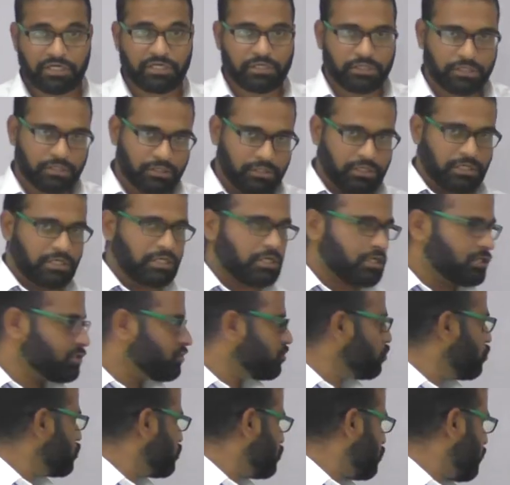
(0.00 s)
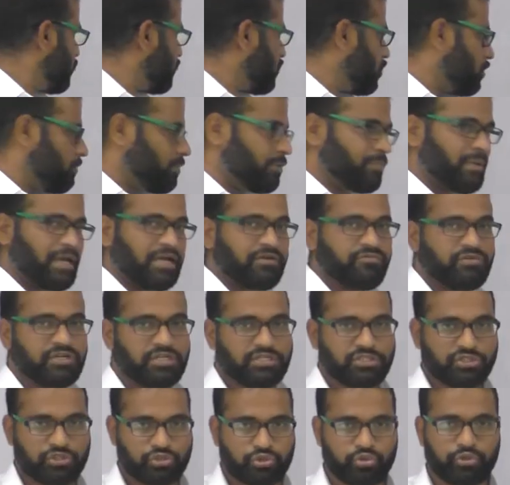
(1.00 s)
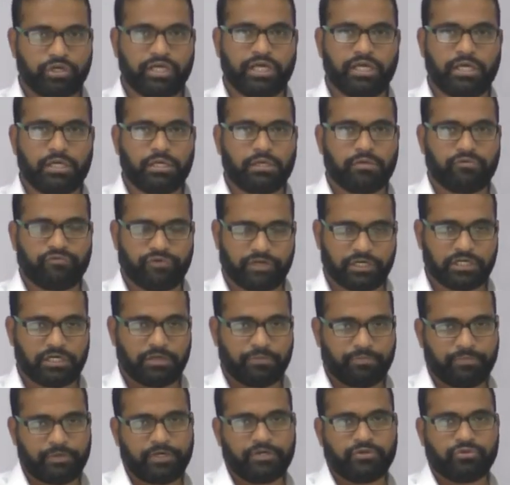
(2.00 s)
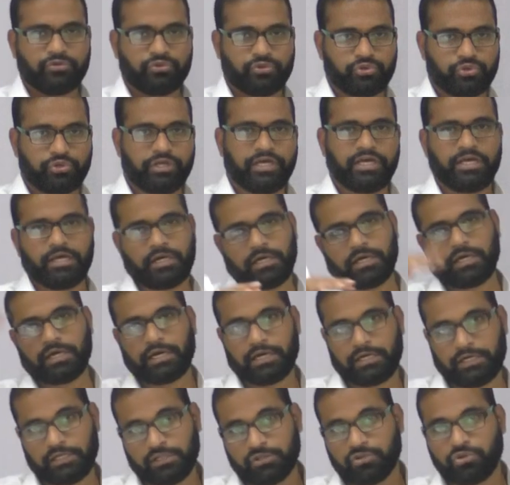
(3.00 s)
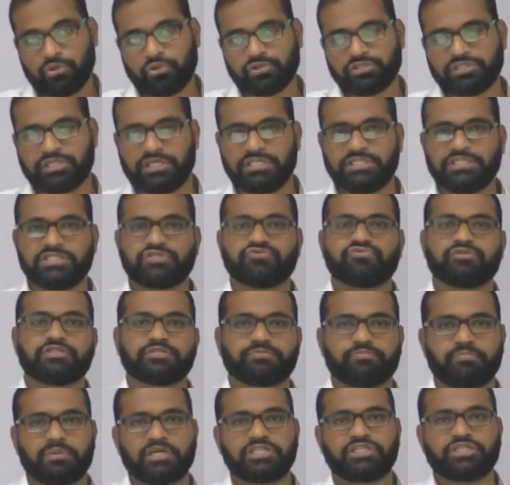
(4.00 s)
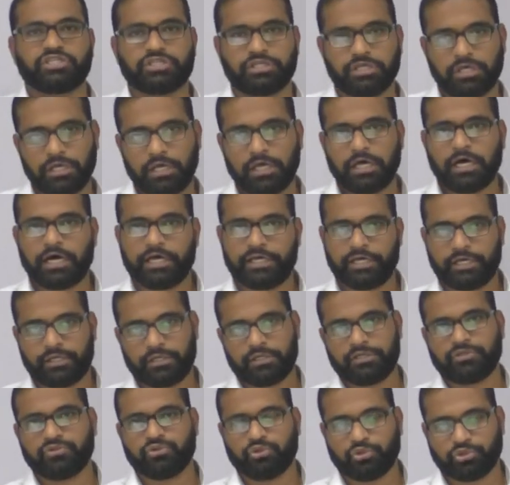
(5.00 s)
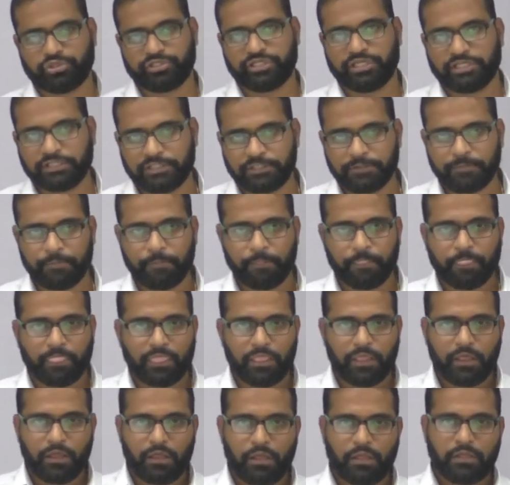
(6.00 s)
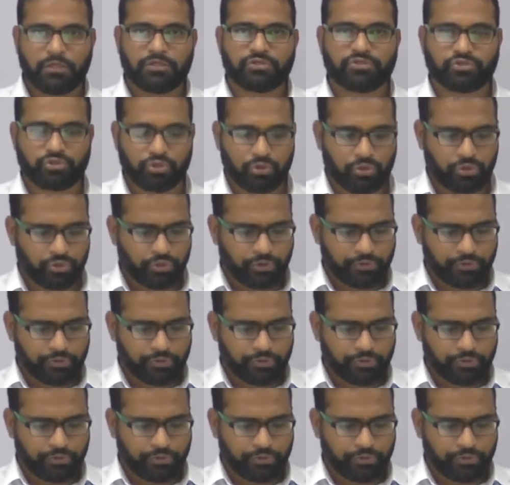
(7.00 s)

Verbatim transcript: but the socio-economic backwardness today when compared to today and in those days it was much higher in those days so